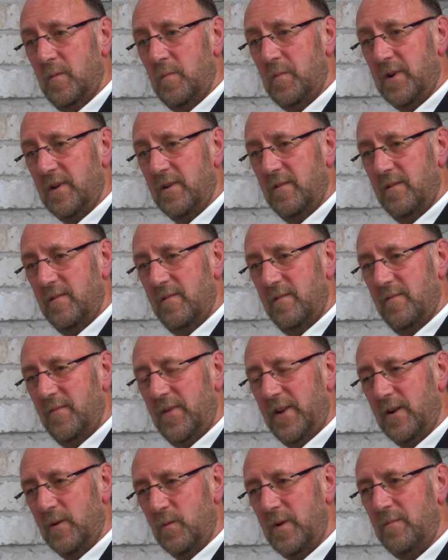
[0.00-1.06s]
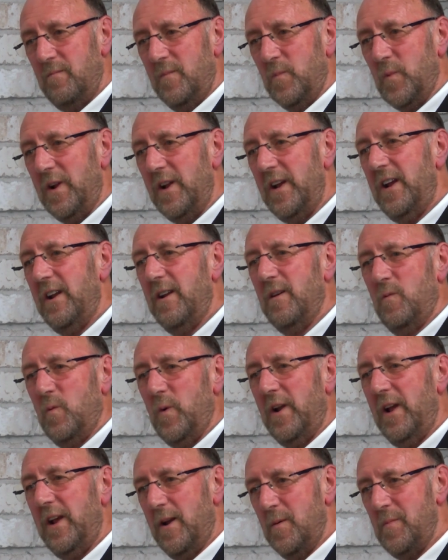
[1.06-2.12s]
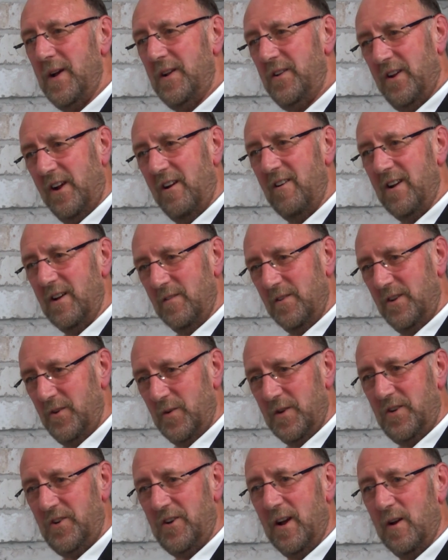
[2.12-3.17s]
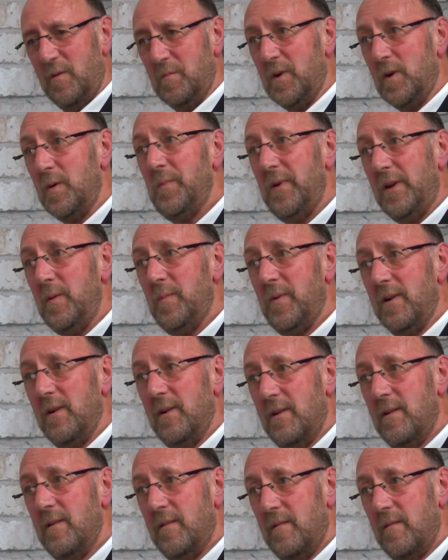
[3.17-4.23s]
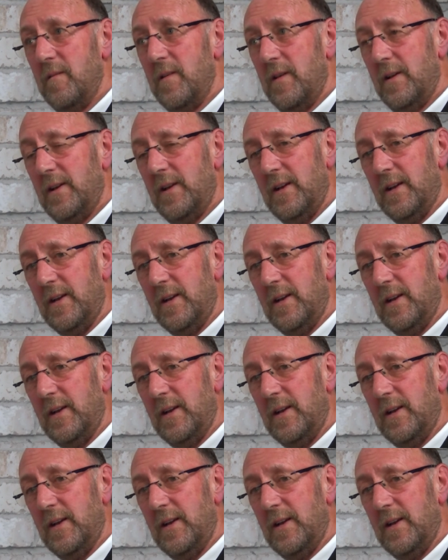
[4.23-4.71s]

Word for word: but you know we we need a we need a better ground to attract more people, yeah.